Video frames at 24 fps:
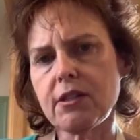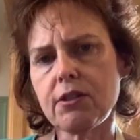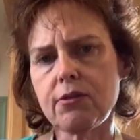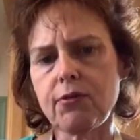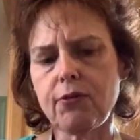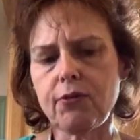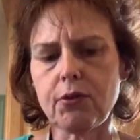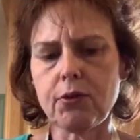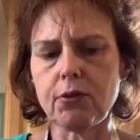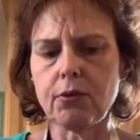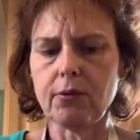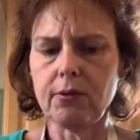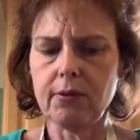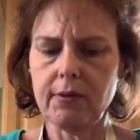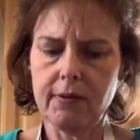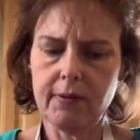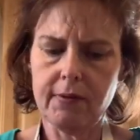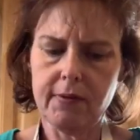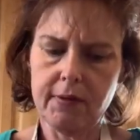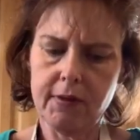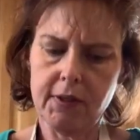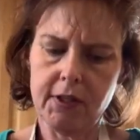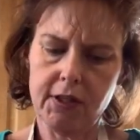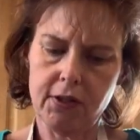fruit
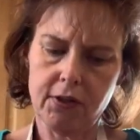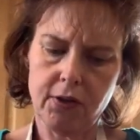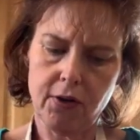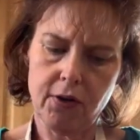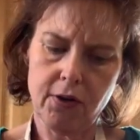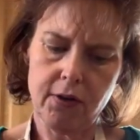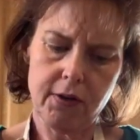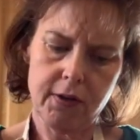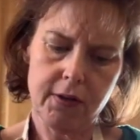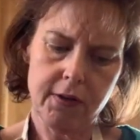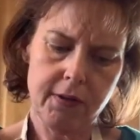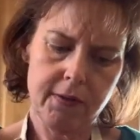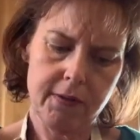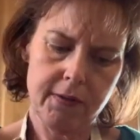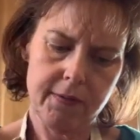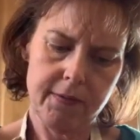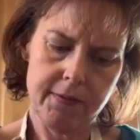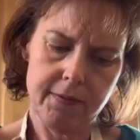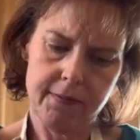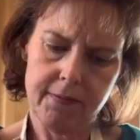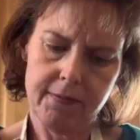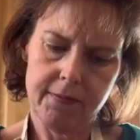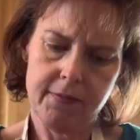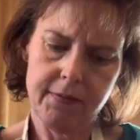dessert
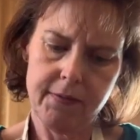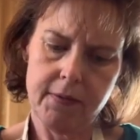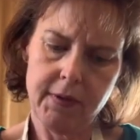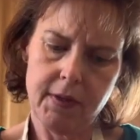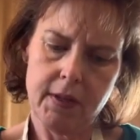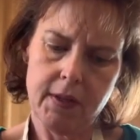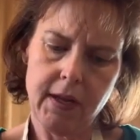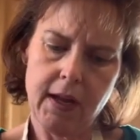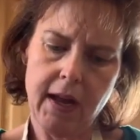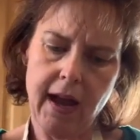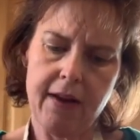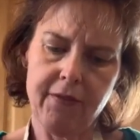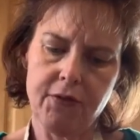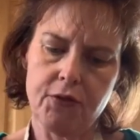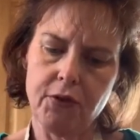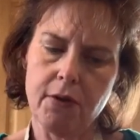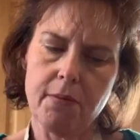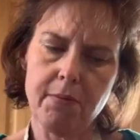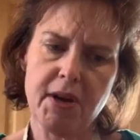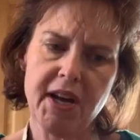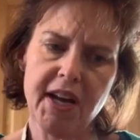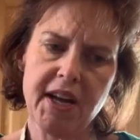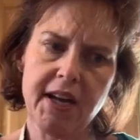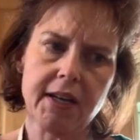after it
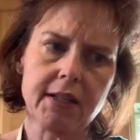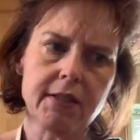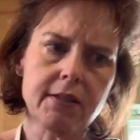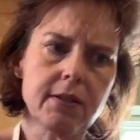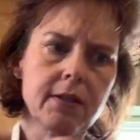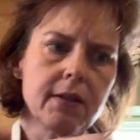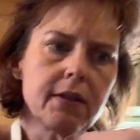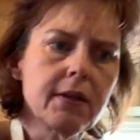bakes.